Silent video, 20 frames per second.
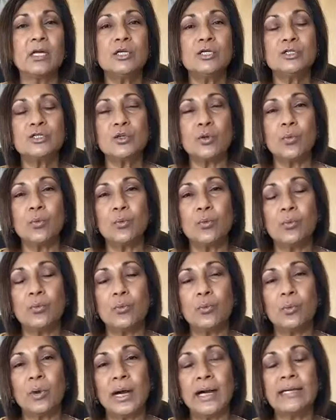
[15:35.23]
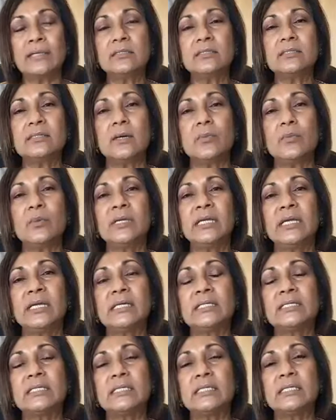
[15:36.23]
So while somebody
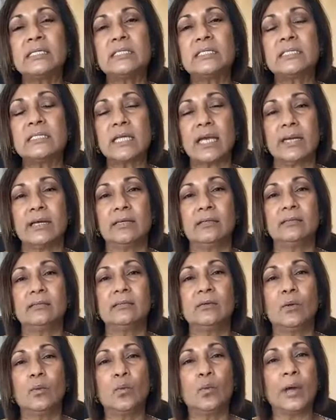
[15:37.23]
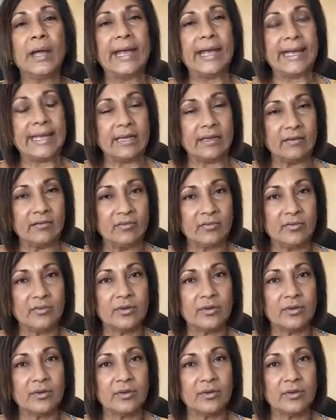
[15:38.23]
is in this second wave